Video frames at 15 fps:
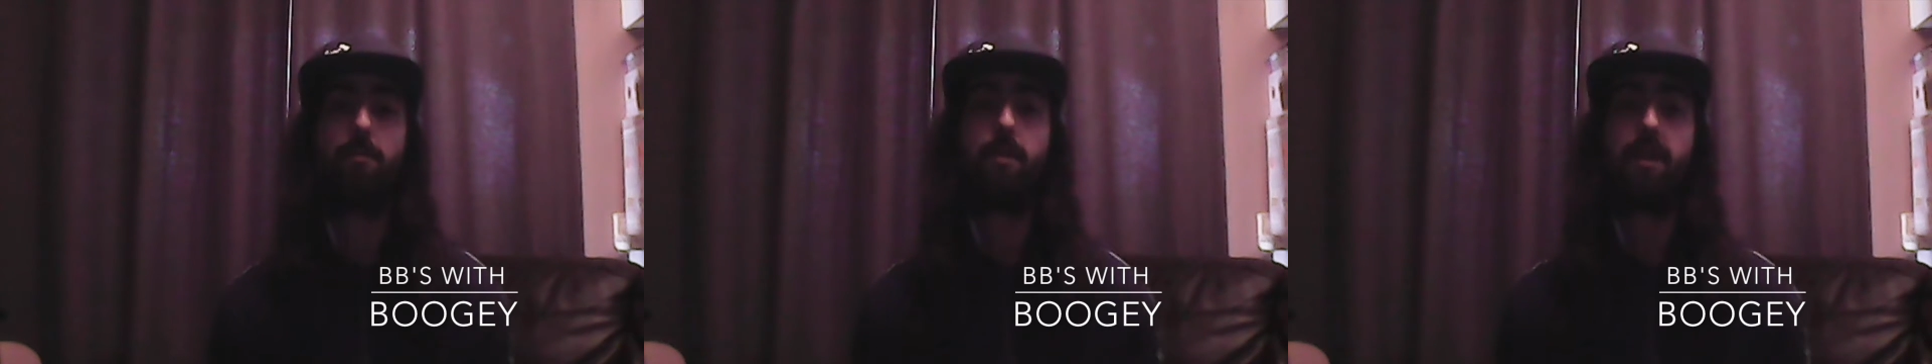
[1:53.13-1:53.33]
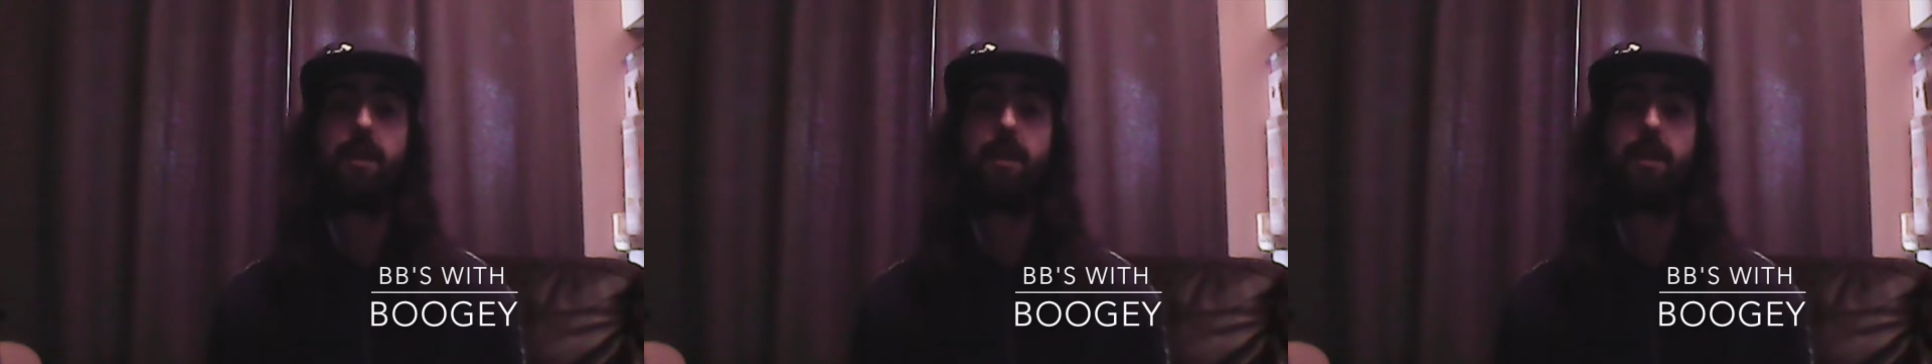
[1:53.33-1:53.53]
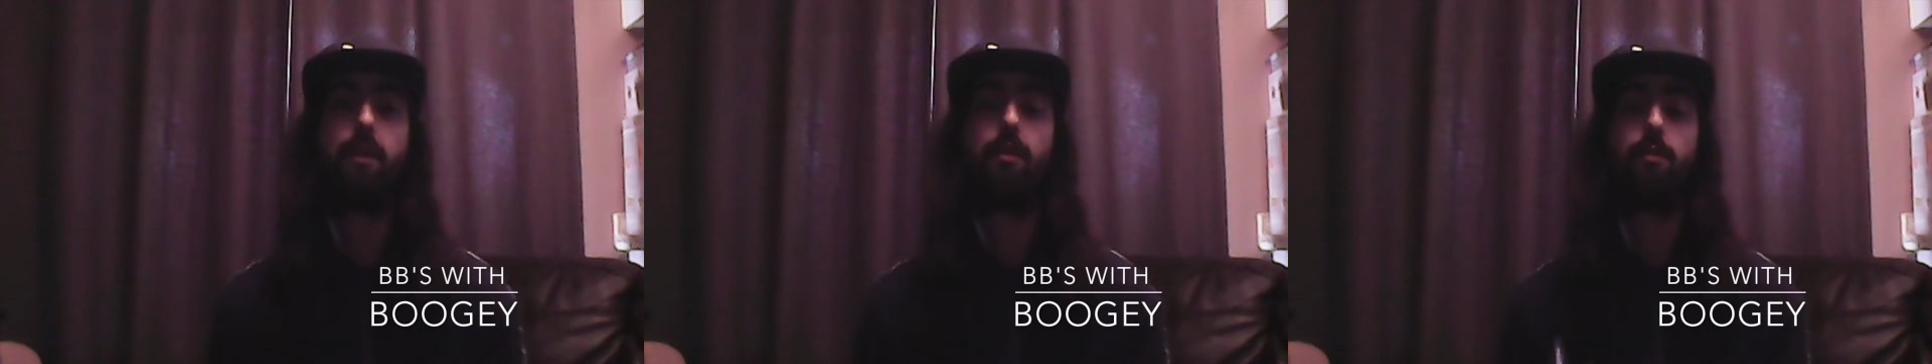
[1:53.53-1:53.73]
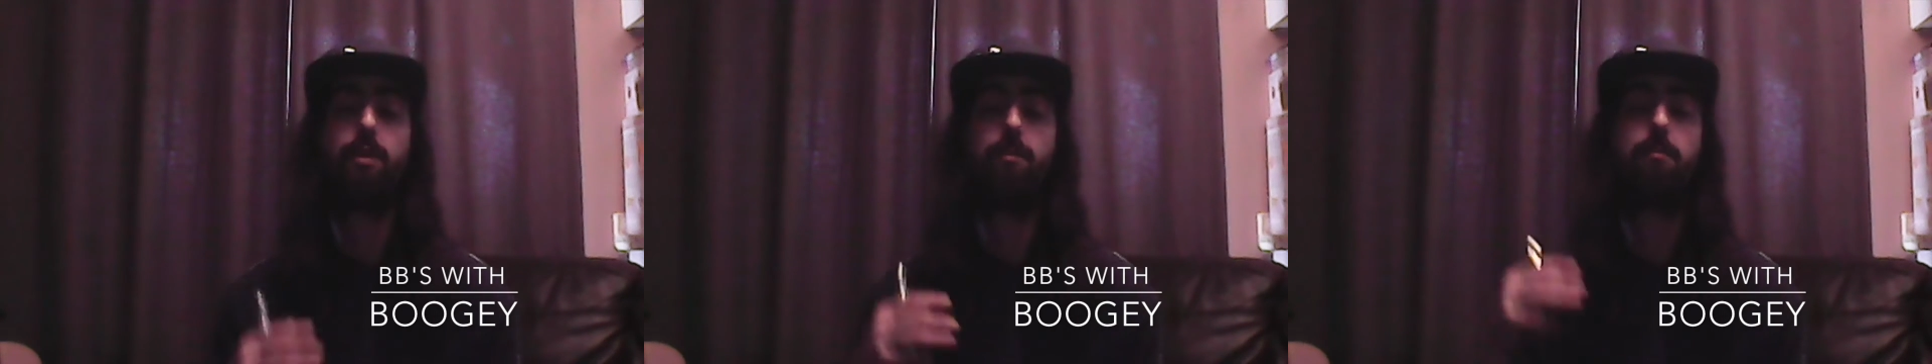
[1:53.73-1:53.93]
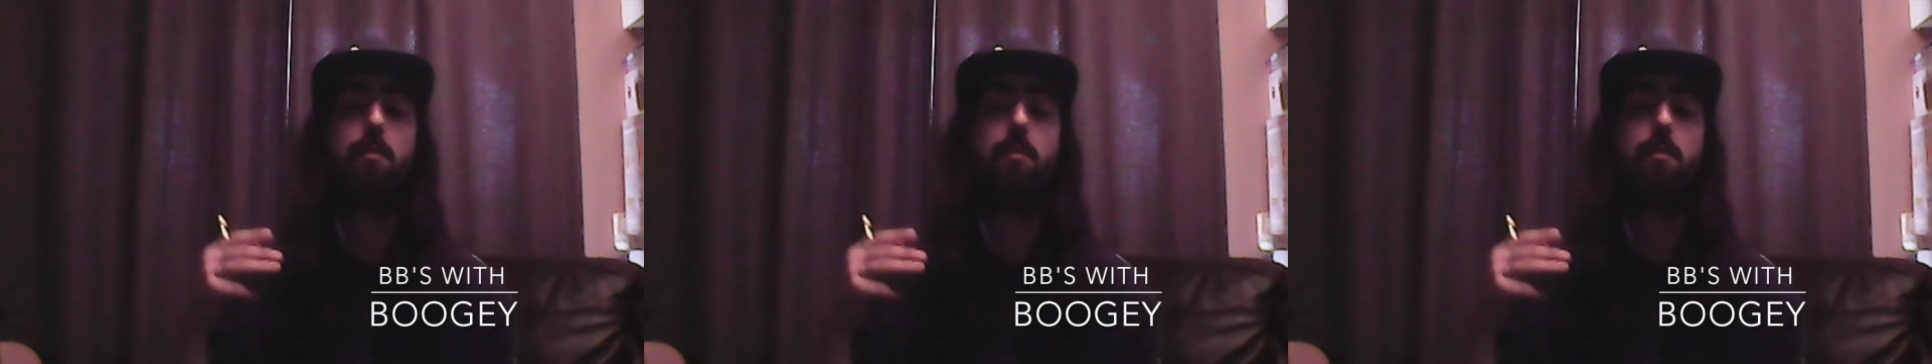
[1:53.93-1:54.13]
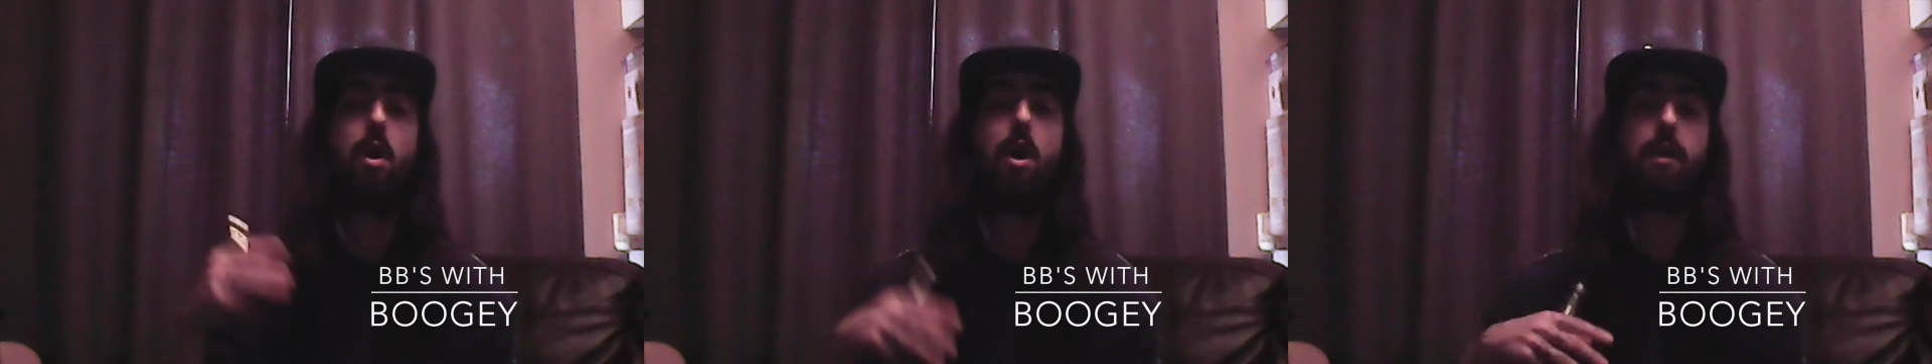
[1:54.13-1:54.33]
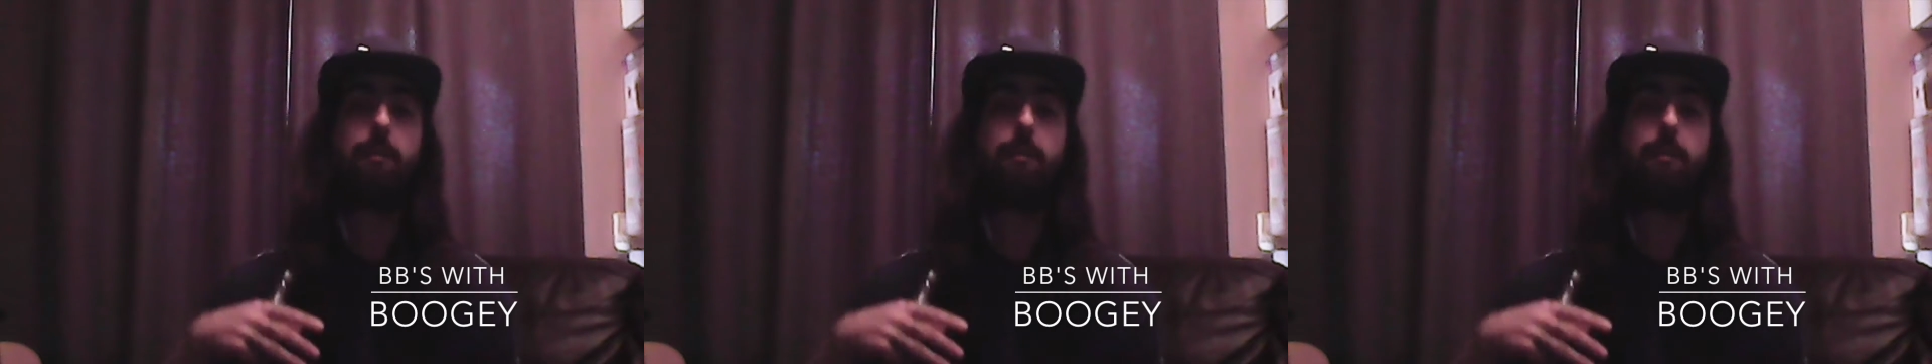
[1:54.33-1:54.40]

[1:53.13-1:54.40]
plate carrier with a mock